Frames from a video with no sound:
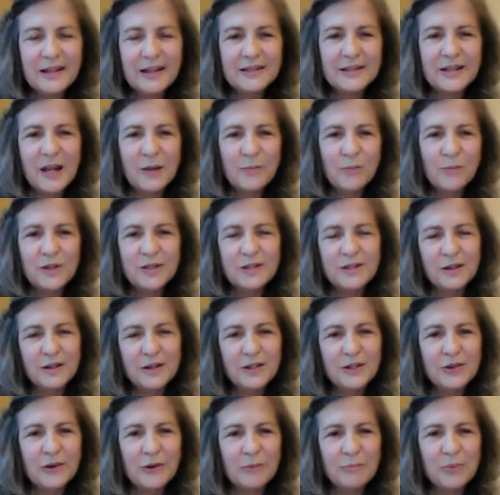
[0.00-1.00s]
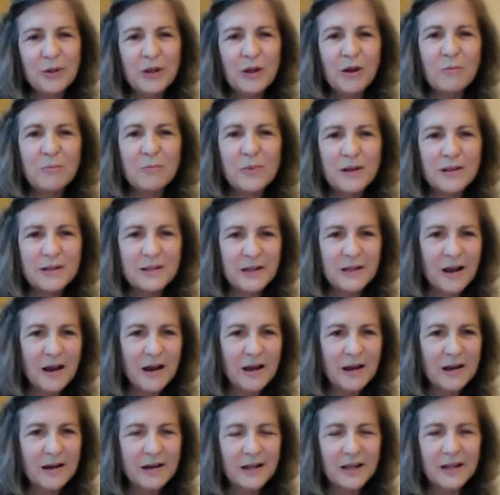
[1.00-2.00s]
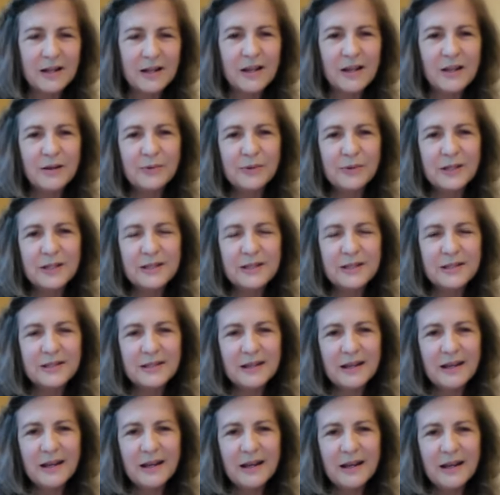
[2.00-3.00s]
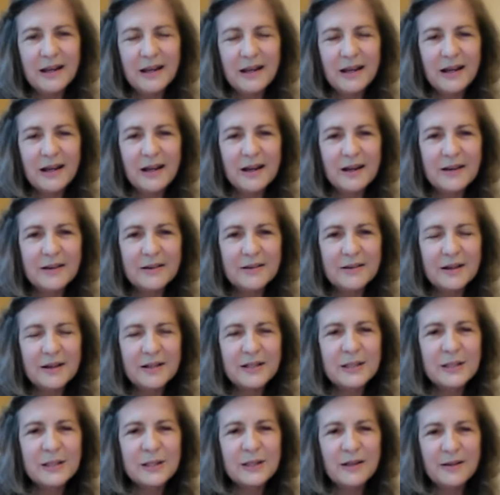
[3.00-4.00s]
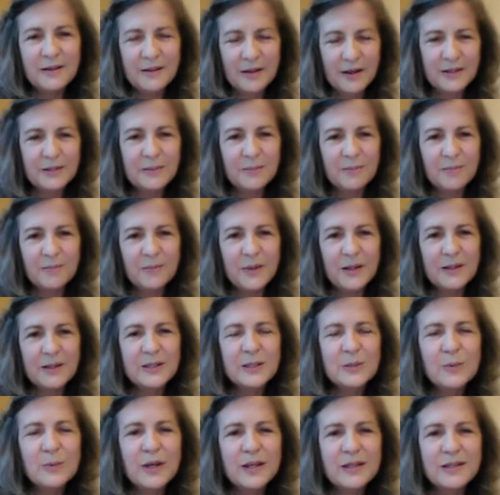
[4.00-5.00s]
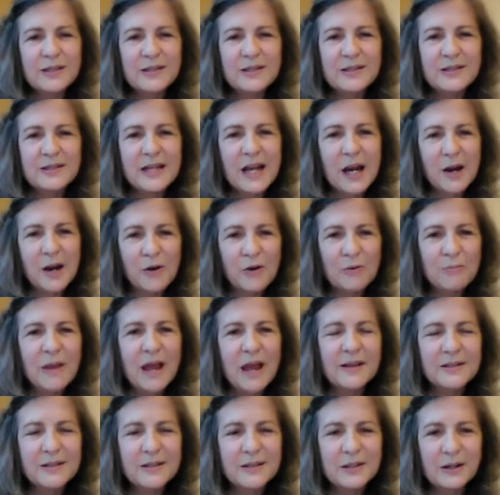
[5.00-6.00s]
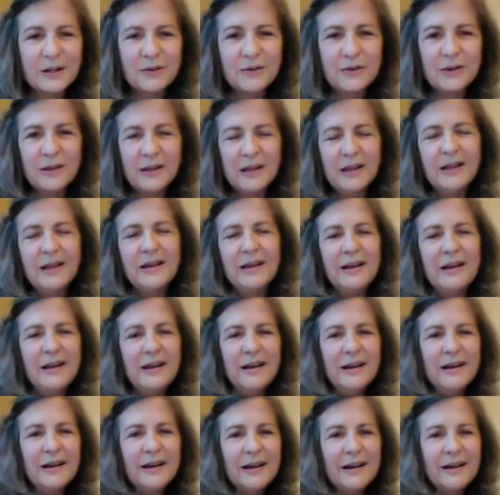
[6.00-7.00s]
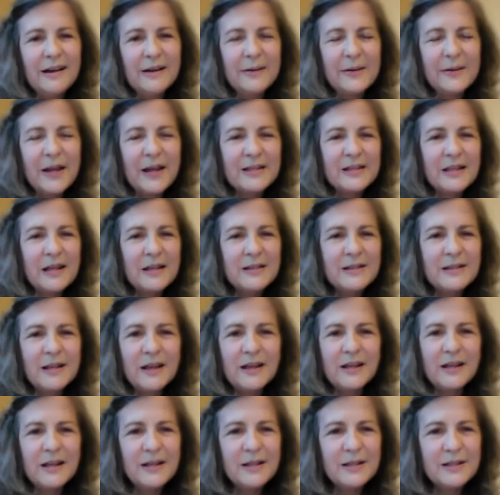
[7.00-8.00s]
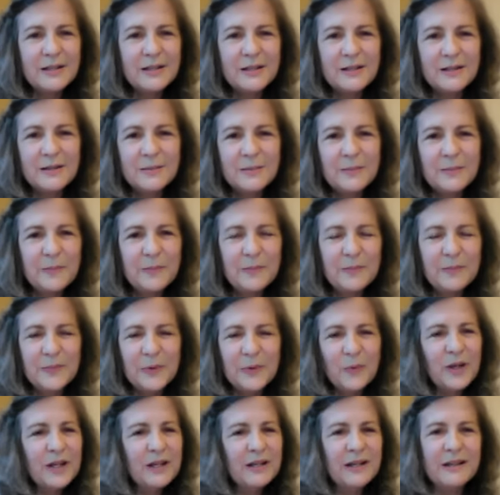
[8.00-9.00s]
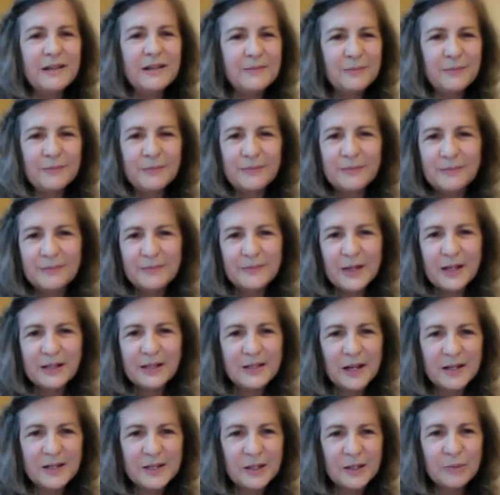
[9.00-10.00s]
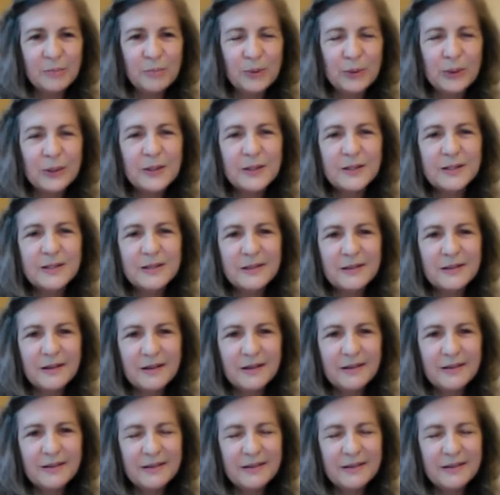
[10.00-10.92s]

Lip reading: His name was Jean-Pierre Bessard, and he was a Swiss tarot master. As I said, he's written a dozen books